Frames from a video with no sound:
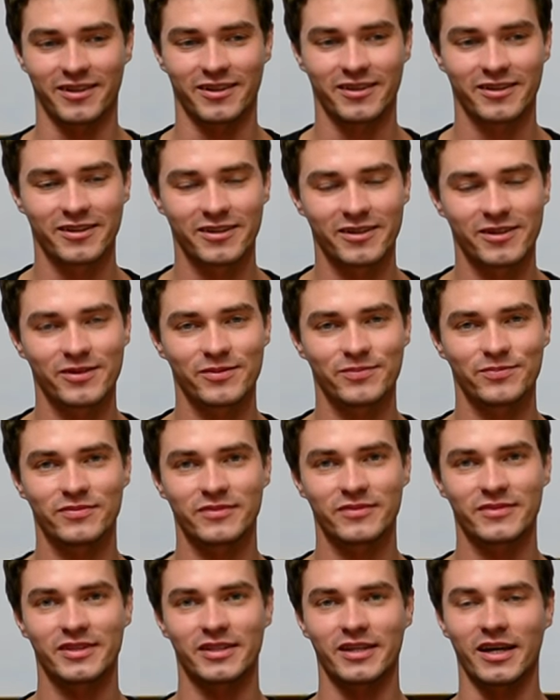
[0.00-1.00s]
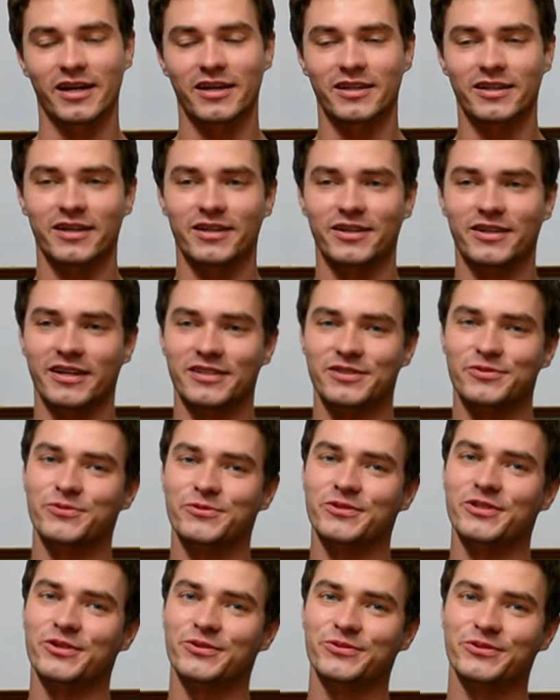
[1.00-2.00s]
Um, yeah, like as
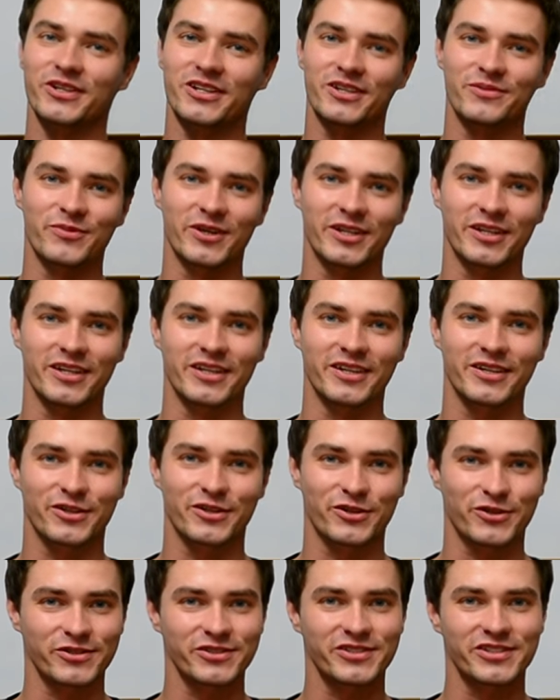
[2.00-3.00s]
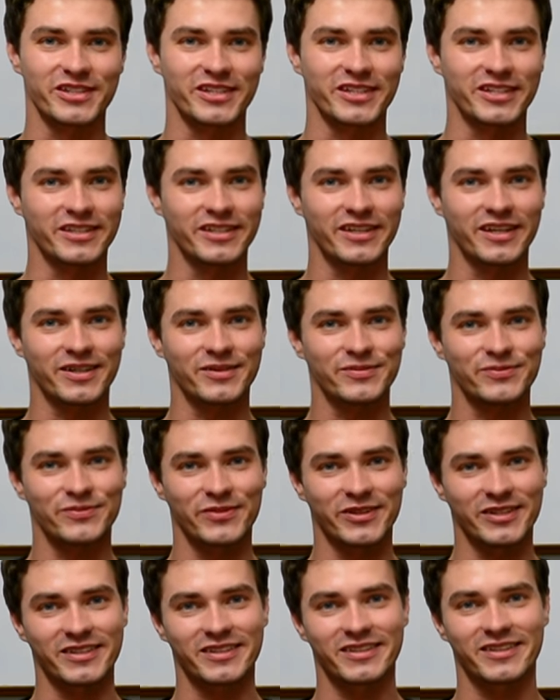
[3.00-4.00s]
we know, there are many girls in India,
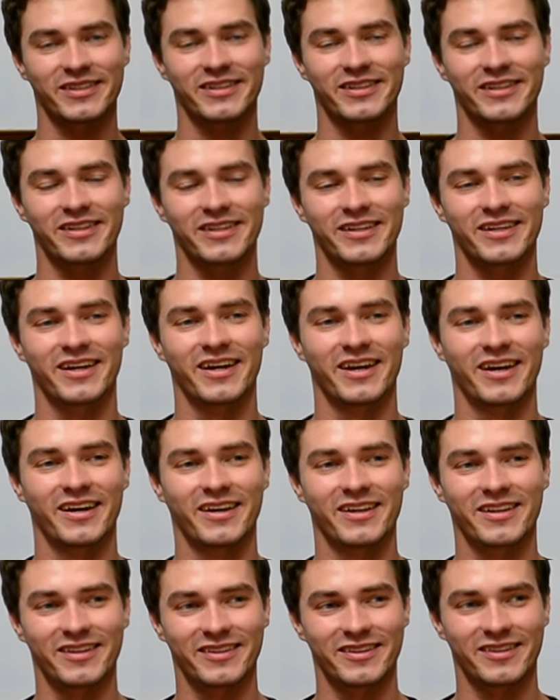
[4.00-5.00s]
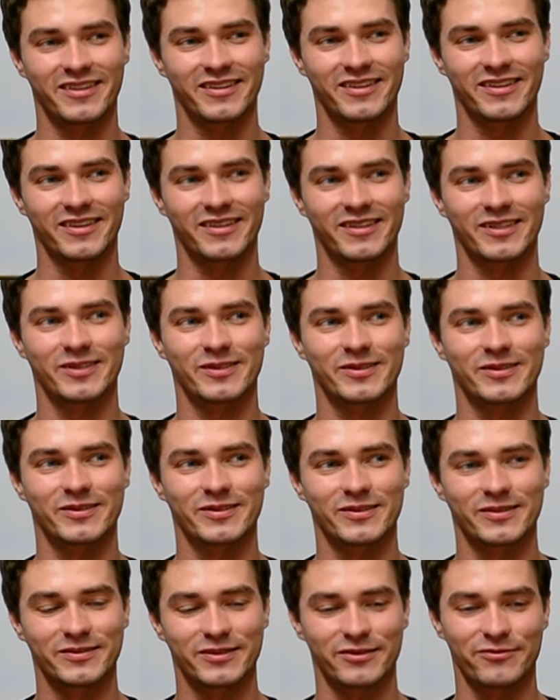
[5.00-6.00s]
but like
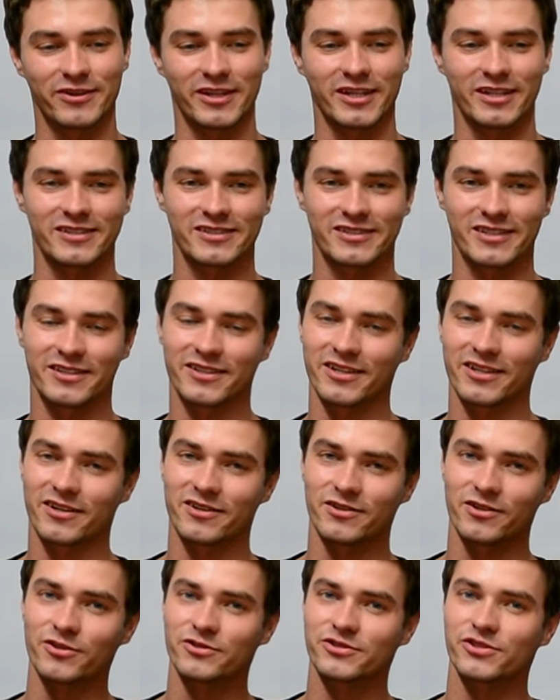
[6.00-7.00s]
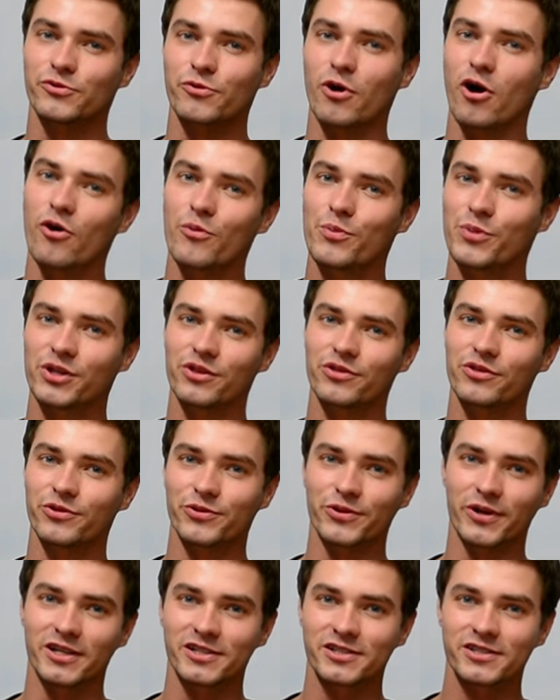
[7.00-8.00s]
uh, the thing is that they are not so open
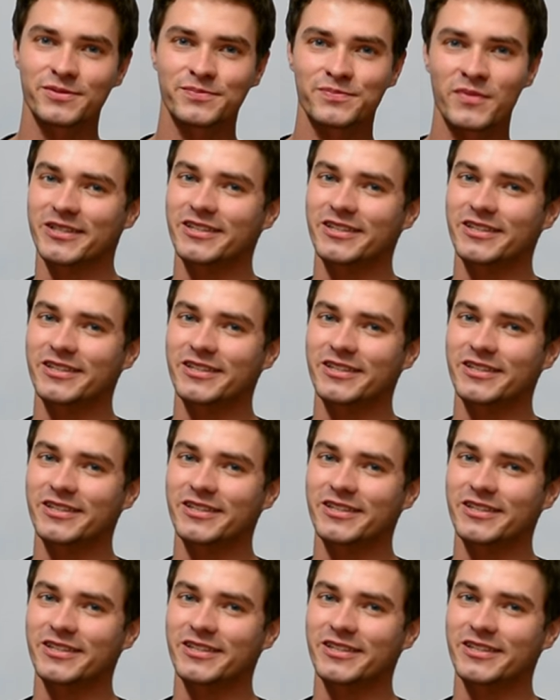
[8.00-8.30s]
to us.